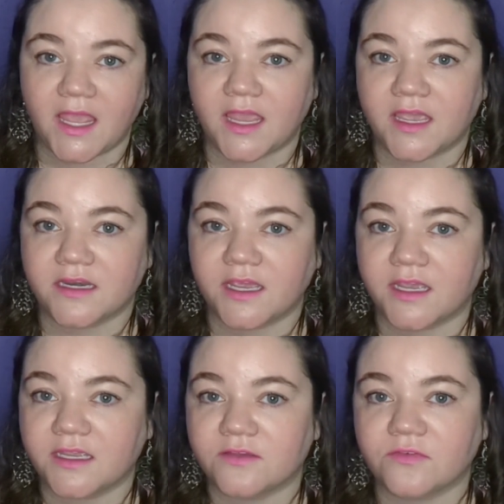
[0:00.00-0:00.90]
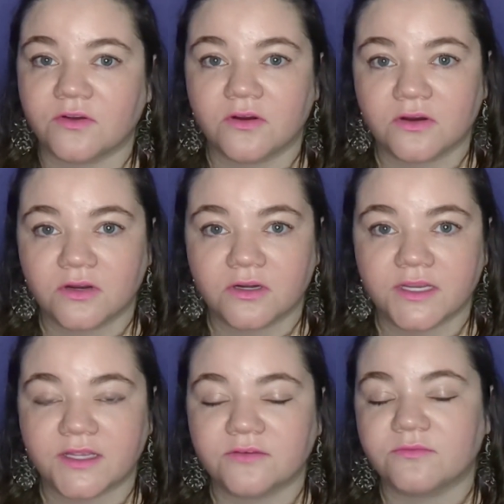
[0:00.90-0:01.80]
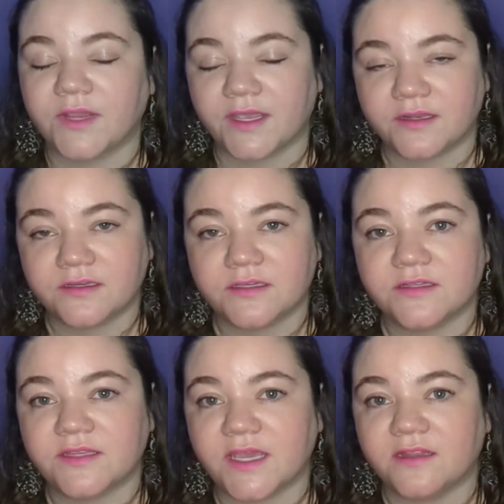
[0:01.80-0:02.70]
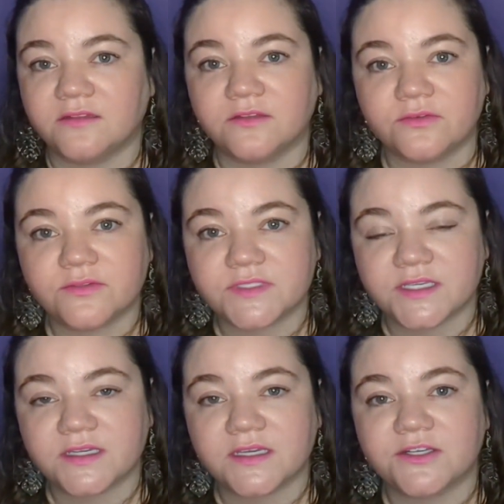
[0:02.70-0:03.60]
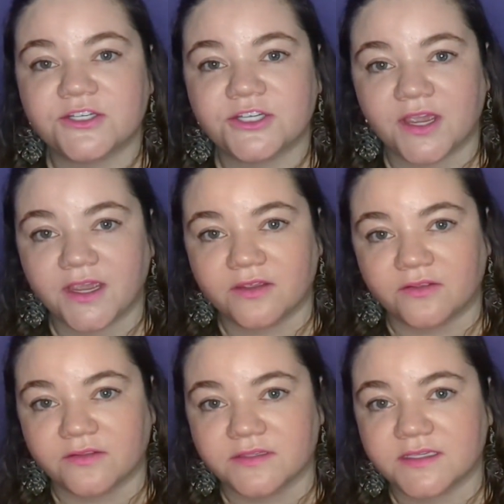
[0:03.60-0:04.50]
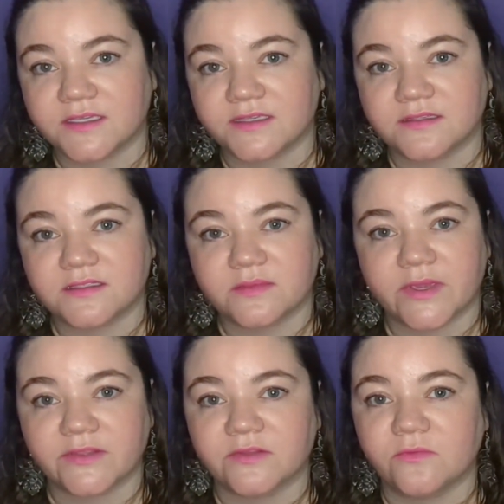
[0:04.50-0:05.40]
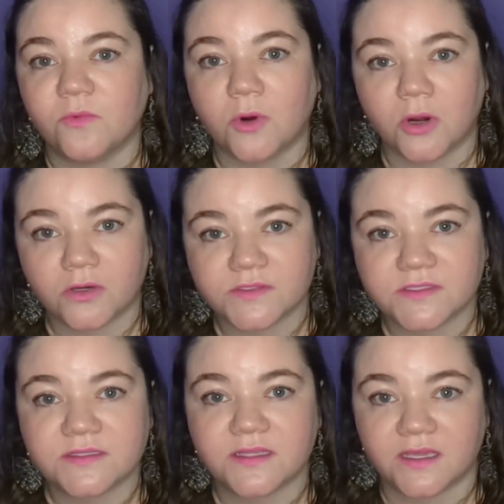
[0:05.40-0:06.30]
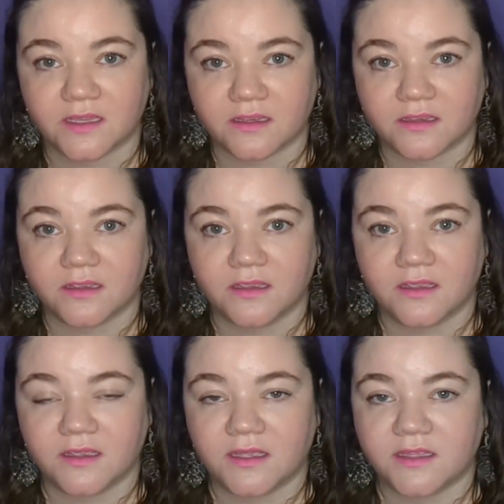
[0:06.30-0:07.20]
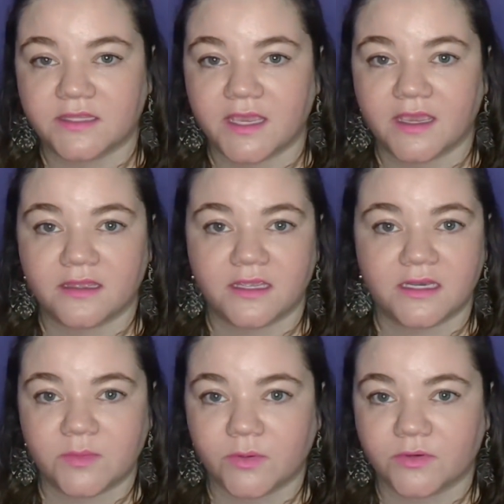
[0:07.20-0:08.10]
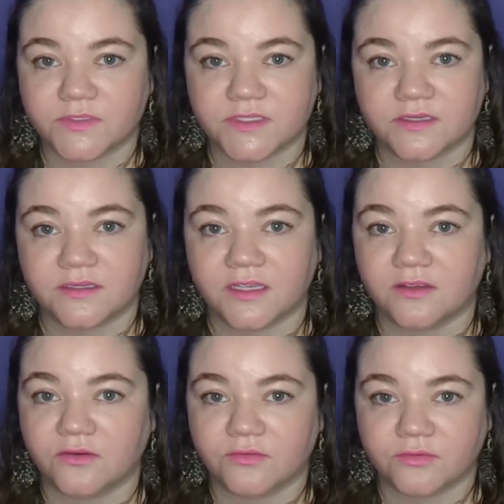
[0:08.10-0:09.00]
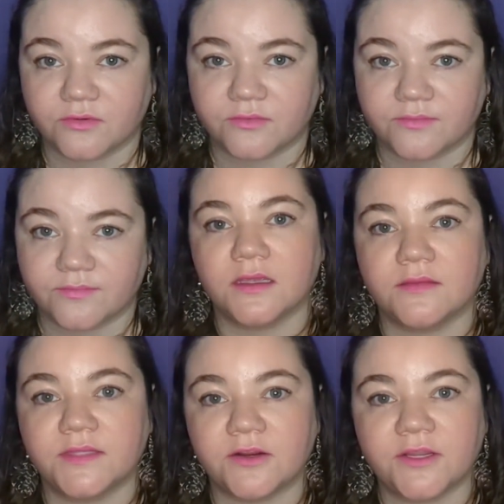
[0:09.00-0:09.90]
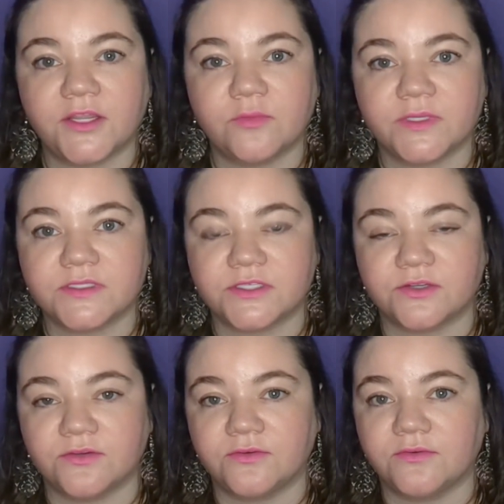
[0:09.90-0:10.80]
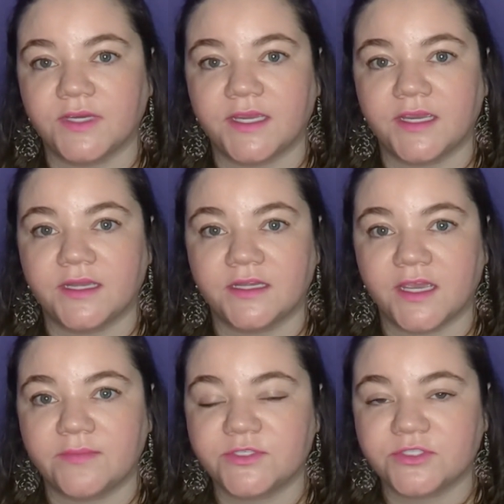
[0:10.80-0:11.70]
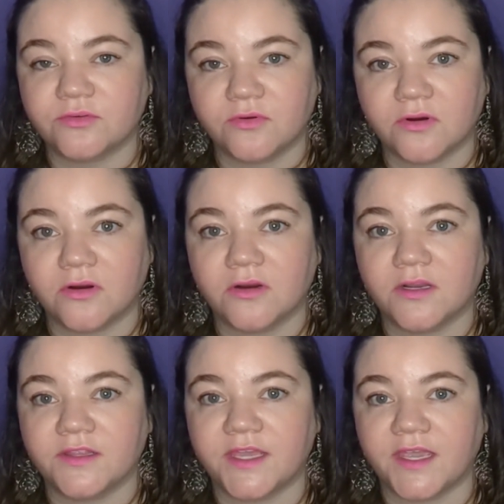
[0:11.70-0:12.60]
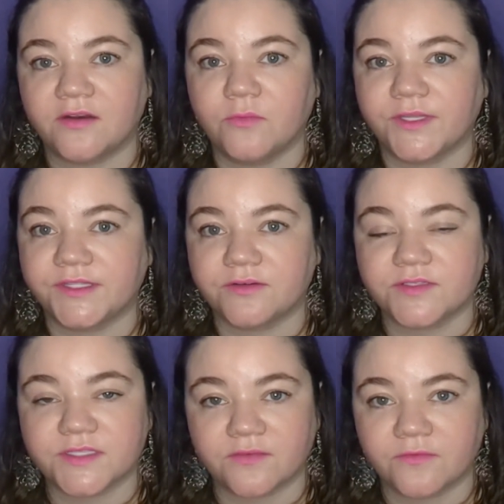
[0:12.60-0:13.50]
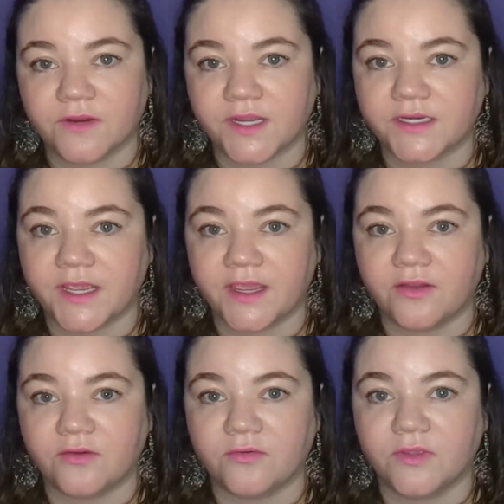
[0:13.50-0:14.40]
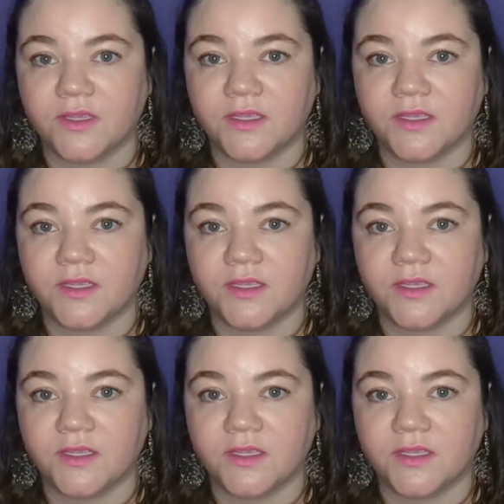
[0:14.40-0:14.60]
And I have heard and read that losing a child is about the worst thing that any person can go through. They're human too, and I'm sure that what they're suffering now